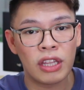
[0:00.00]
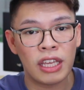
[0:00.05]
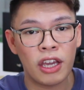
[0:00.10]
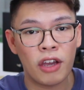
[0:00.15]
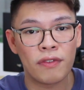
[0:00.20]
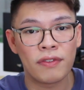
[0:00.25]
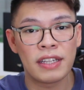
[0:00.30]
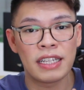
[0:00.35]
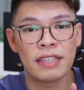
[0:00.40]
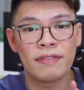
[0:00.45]

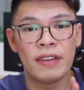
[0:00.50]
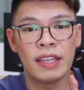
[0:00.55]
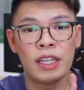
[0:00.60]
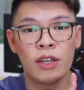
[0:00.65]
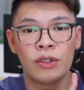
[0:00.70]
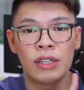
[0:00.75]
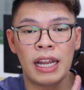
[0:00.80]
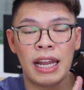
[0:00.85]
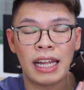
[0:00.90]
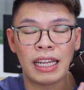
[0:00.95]
think of this
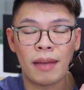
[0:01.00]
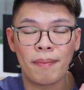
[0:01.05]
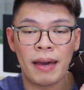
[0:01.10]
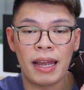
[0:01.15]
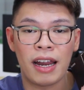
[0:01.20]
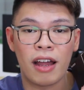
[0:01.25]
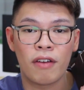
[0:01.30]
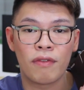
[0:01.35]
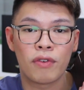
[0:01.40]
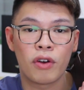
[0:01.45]
video na lang na
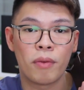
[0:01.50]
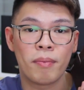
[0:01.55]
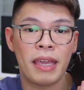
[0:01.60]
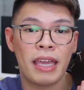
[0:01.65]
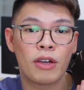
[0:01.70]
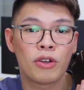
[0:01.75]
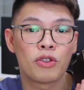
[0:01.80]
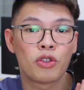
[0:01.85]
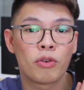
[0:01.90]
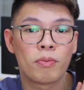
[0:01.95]
parang from
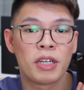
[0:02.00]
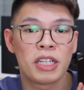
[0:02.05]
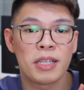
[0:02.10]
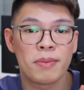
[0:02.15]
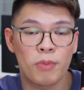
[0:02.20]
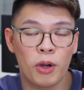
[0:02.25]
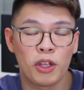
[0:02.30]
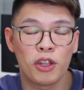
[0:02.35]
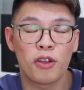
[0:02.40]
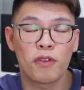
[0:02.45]
a
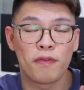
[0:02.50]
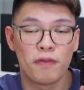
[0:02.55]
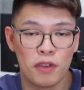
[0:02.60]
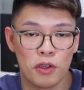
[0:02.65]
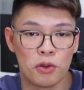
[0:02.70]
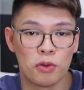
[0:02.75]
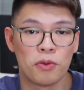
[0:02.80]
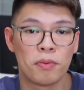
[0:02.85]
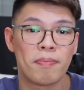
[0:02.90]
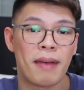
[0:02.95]
consumer's point of
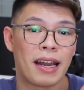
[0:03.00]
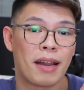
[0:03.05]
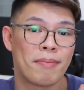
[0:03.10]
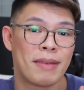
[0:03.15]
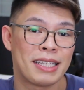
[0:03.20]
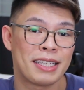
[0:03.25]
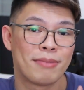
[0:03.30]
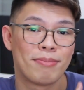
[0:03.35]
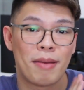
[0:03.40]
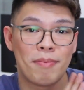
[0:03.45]
view para
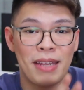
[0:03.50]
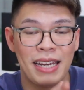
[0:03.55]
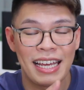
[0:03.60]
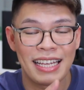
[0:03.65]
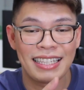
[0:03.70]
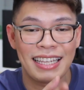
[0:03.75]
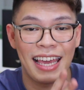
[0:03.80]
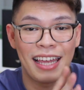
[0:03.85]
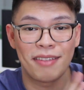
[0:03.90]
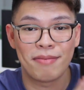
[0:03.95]
mas
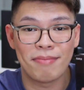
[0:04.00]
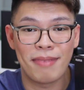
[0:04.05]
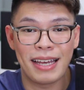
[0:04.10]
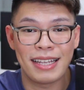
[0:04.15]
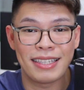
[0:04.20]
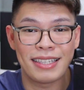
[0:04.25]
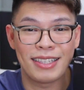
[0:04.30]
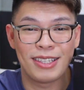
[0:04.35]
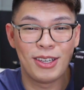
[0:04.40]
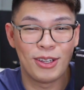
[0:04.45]
mabilis and
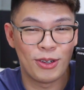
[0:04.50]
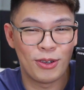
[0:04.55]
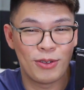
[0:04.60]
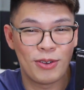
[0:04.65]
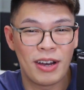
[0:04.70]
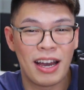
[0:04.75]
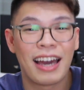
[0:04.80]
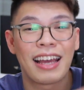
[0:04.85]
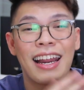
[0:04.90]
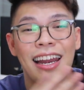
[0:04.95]
mas, you know,
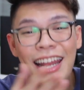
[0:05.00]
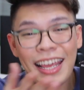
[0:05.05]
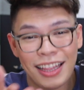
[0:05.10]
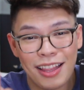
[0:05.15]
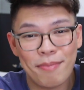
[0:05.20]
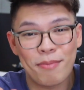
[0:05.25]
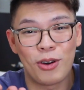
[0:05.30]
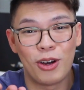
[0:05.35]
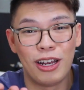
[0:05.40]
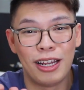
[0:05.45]

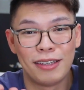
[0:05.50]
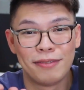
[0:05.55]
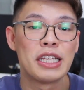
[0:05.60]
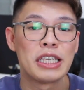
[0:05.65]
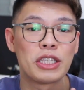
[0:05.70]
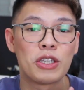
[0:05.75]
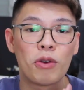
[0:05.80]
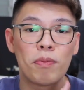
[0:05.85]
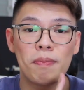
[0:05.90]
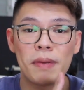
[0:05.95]
relatable.
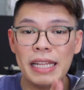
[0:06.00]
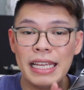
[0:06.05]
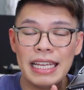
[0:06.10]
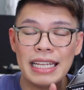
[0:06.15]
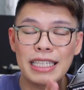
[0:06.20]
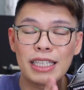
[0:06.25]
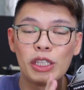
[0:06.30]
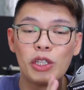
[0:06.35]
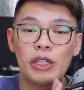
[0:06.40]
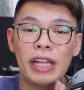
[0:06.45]
So
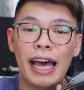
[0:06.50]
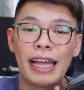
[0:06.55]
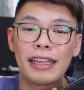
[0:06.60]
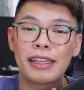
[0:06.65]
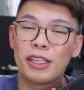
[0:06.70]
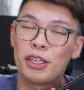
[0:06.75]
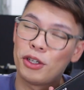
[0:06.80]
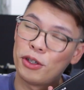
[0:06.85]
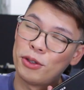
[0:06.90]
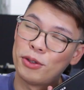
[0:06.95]
please do
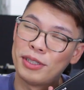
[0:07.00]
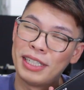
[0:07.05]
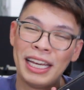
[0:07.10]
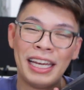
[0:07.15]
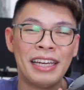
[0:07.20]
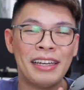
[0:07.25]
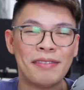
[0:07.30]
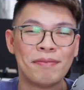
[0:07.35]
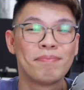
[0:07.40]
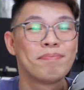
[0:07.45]
not, you know,
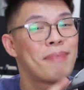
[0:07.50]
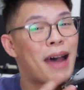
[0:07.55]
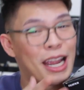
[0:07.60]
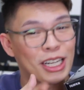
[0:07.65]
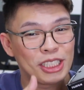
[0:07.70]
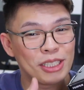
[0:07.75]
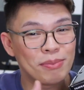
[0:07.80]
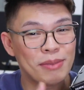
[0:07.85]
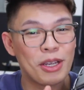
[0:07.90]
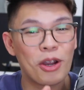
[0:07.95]

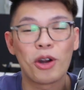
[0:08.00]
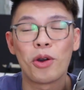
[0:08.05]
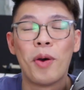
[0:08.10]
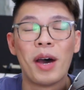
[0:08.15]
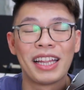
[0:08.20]
bash me or